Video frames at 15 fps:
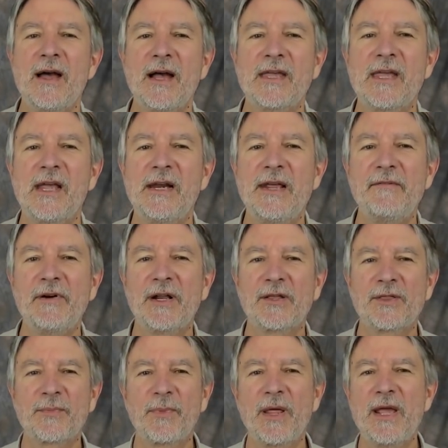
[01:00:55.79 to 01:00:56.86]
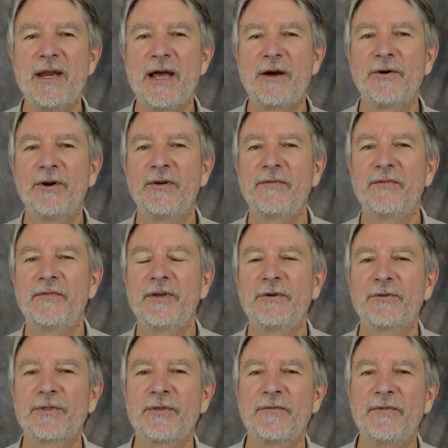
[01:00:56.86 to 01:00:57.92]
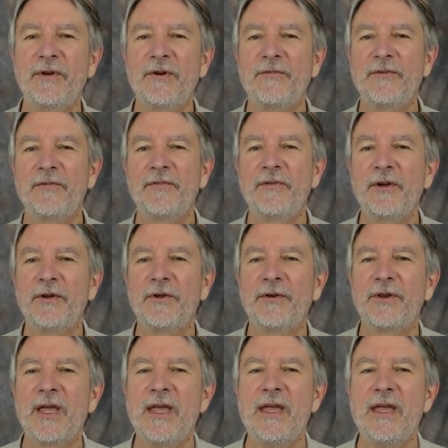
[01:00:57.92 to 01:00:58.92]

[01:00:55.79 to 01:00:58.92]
I can't even explain how good it feels to feel fulfilled.